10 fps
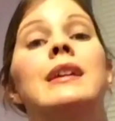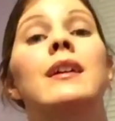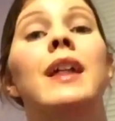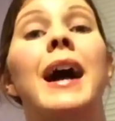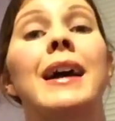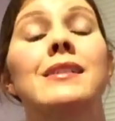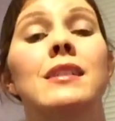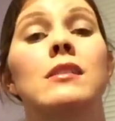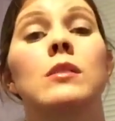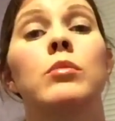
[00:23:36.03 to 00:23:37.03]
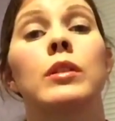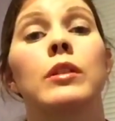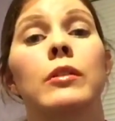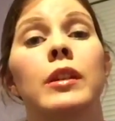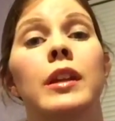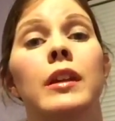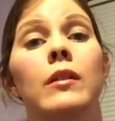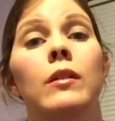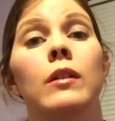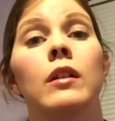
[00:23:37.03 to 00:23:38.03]
class is to put your
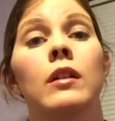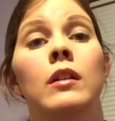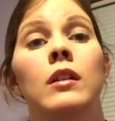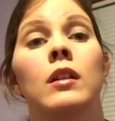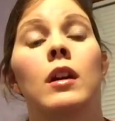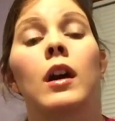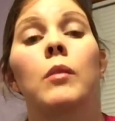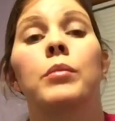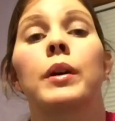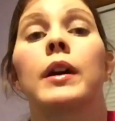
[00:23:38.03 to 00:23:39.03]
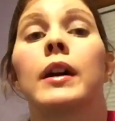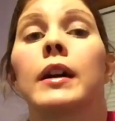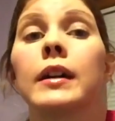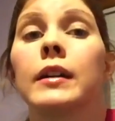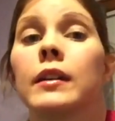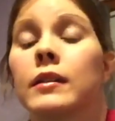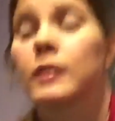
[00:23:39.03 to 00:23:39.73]
heel up on